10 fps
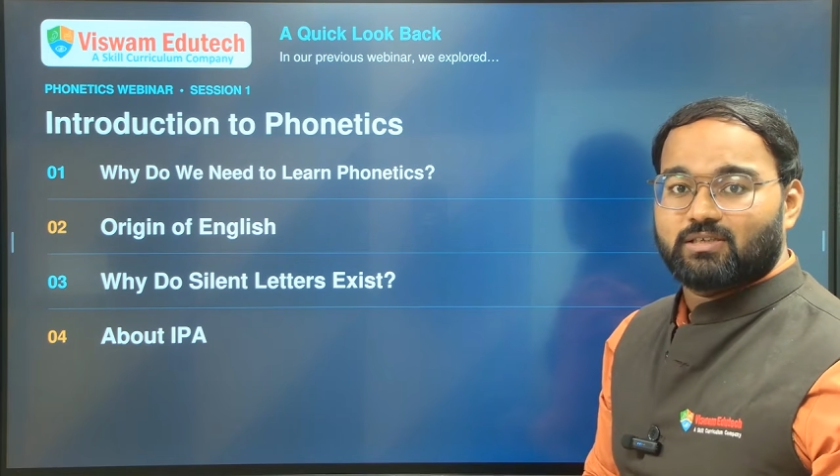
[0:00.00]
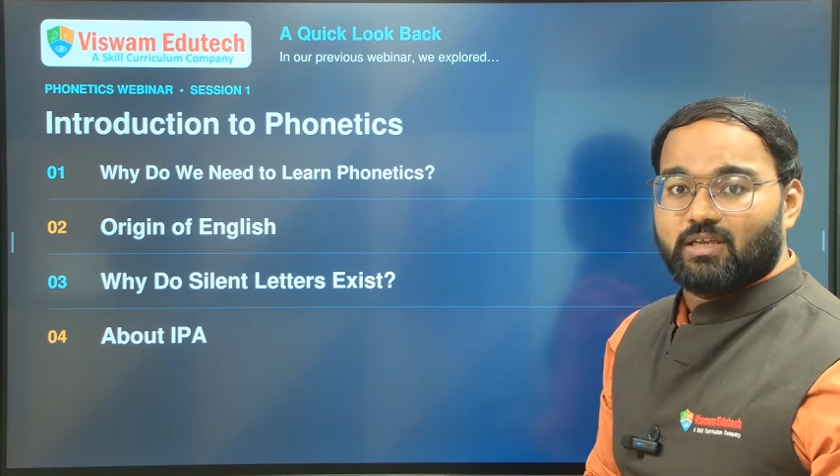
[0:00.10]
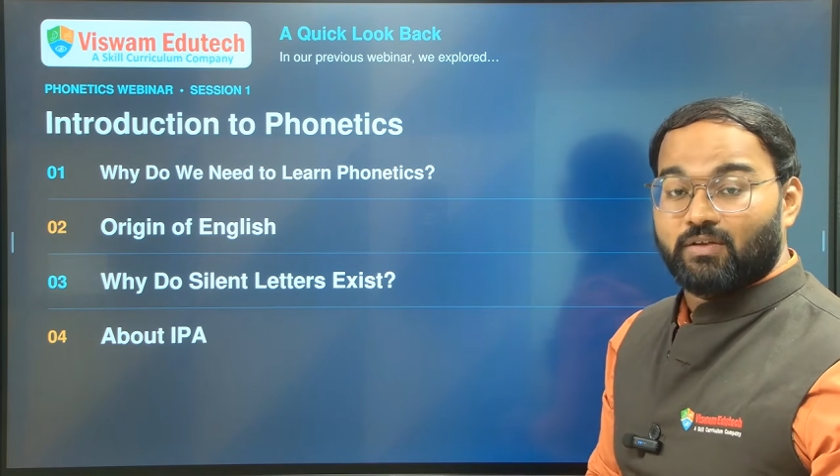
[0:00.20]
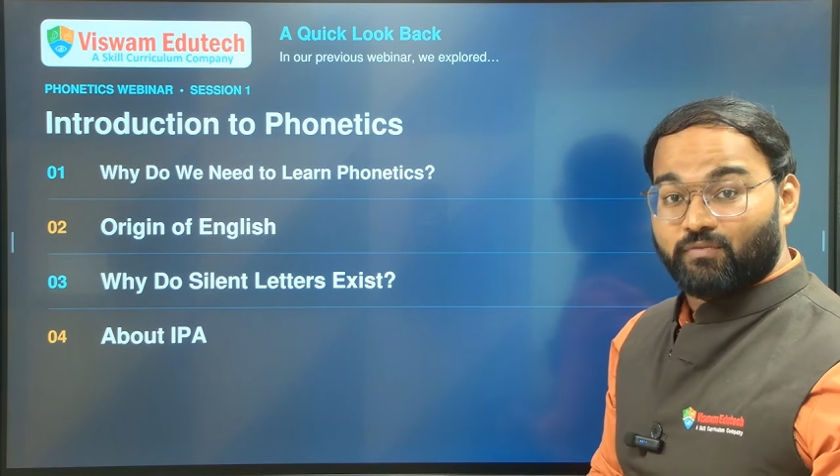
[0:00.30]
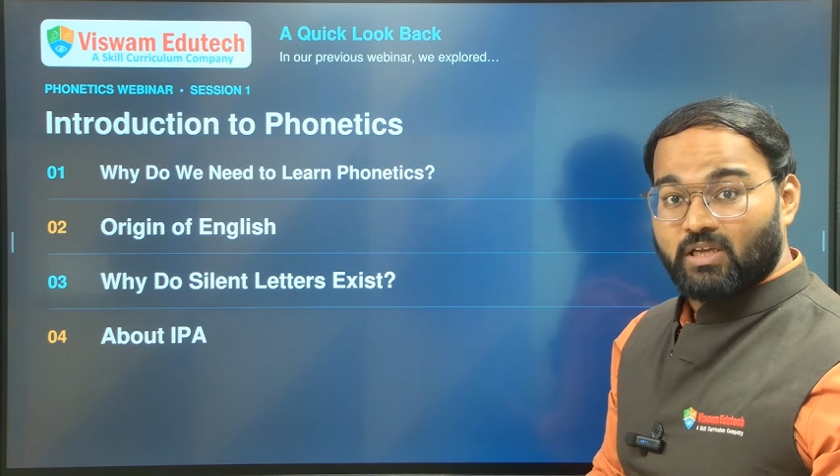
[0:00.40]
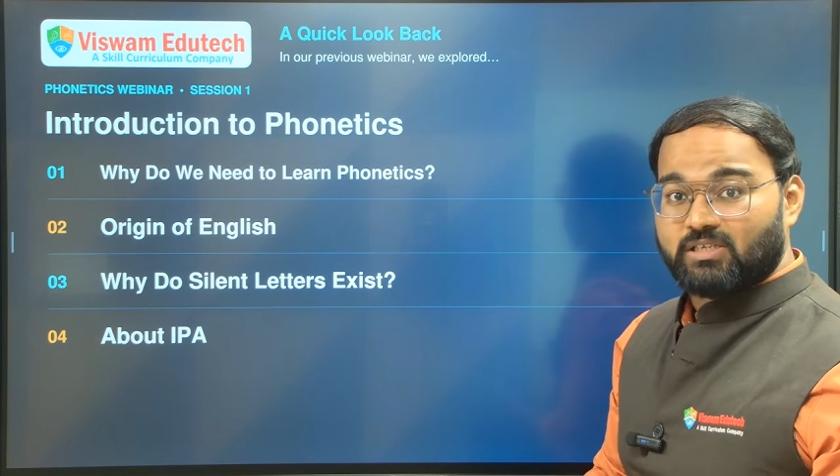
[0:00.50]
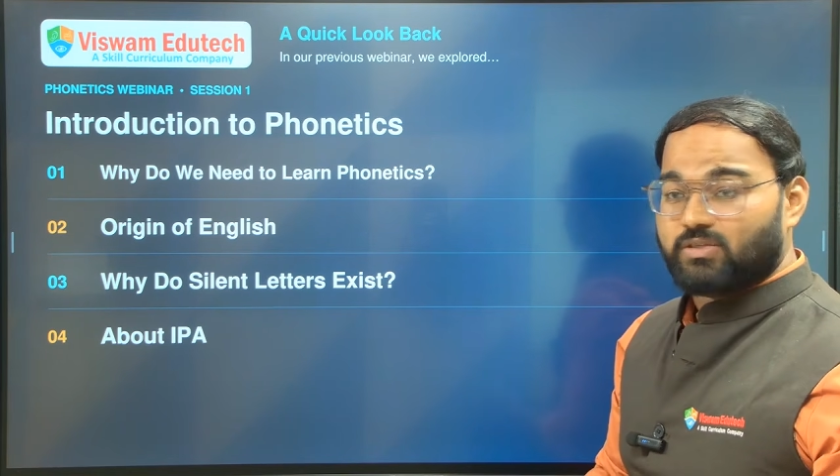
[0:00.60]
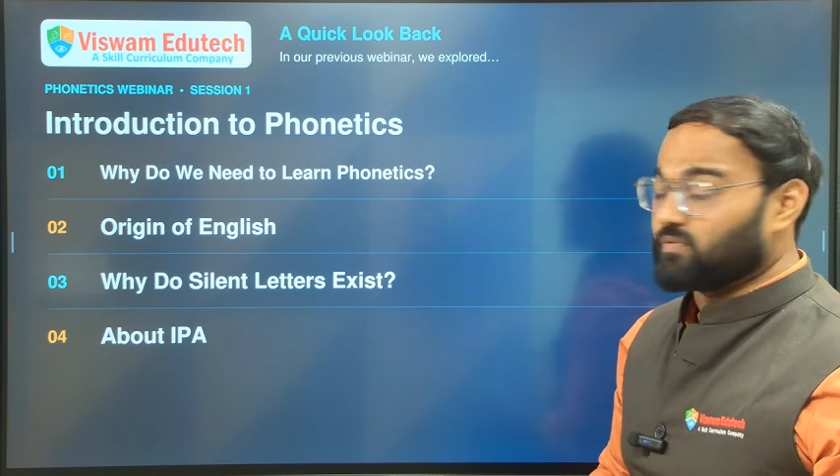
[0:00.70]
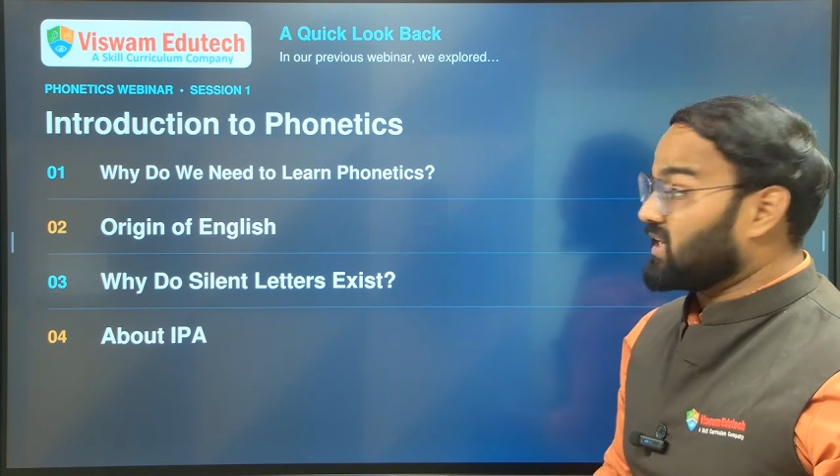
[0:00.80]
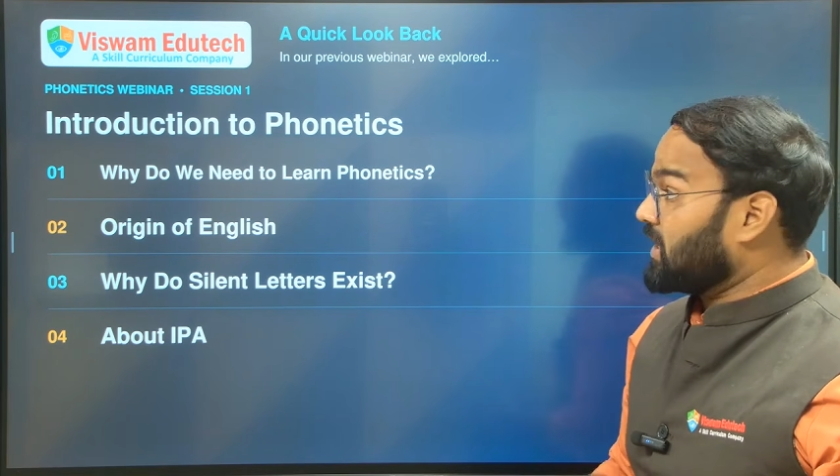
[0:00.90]
in which
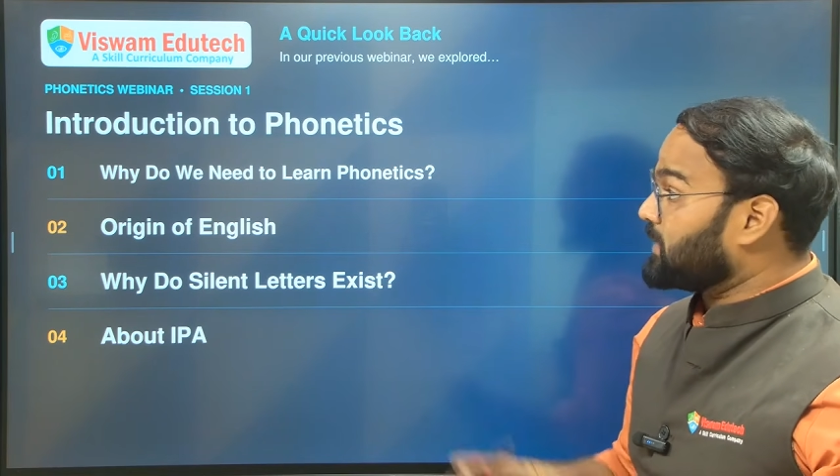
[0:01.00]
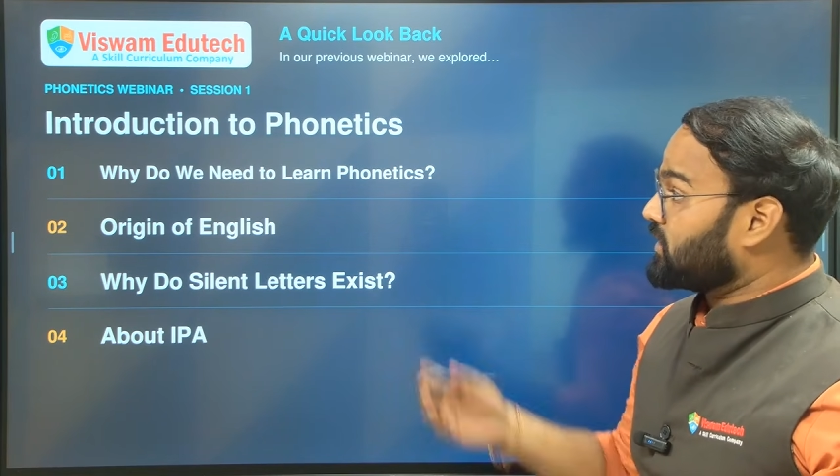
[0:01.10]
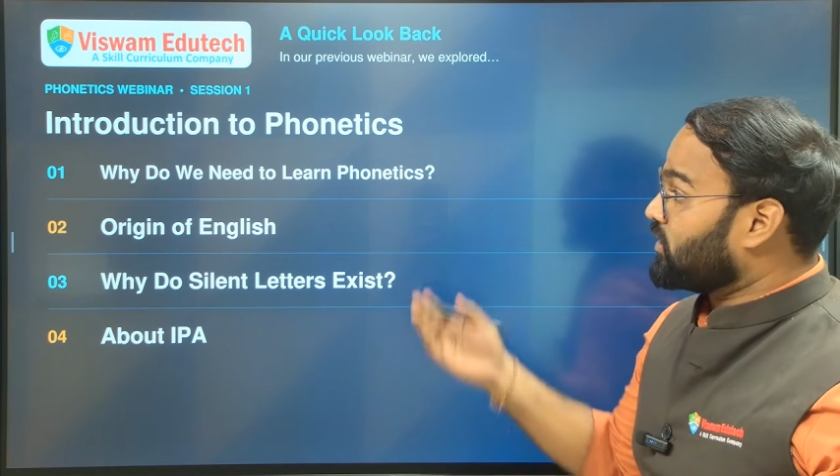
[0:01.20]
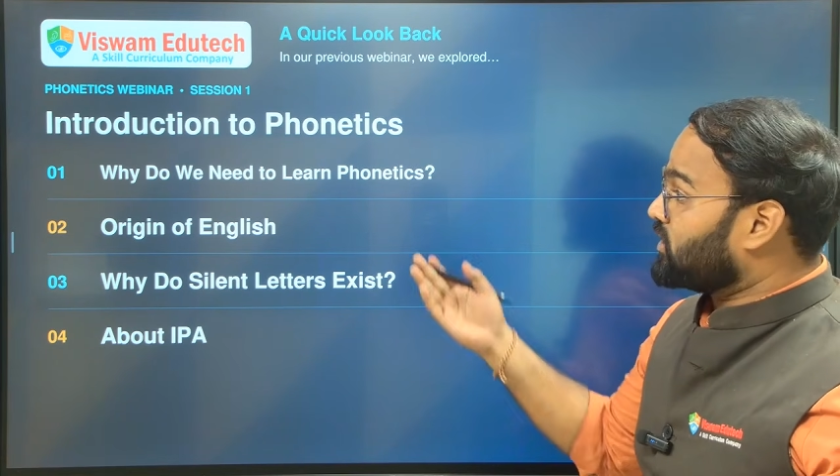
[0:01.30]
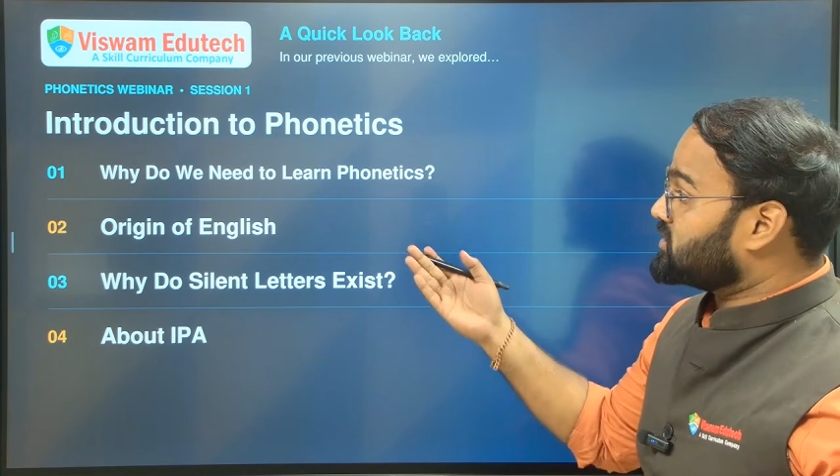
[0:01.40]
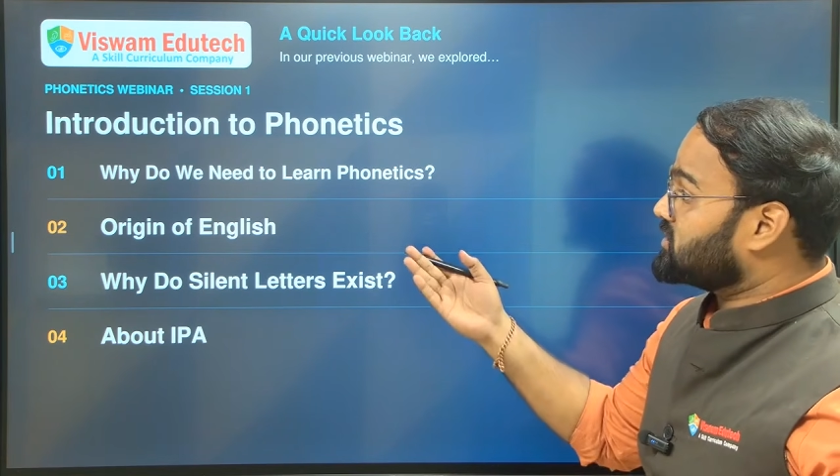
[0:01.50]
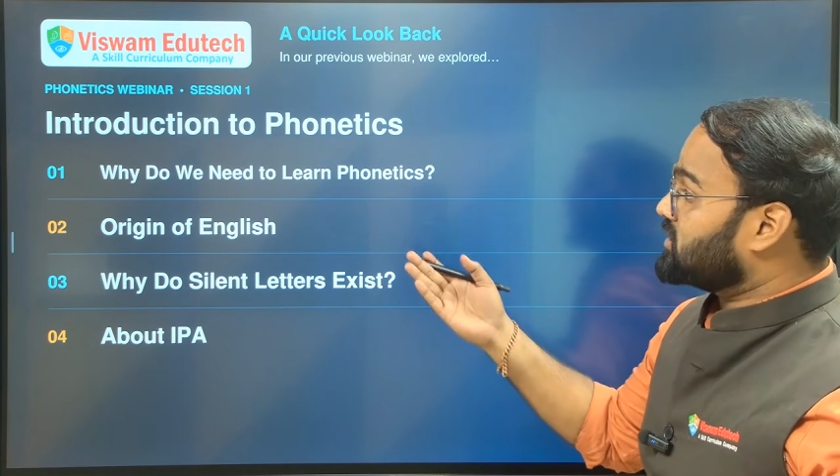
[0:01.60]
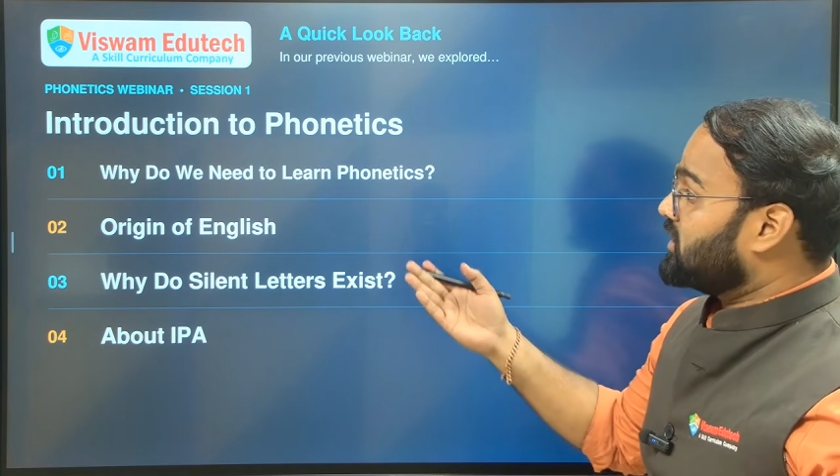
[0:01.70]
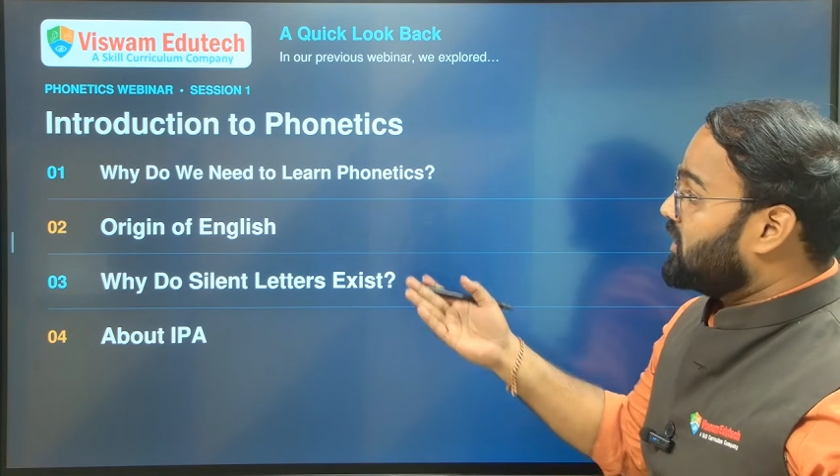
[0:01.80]
we came across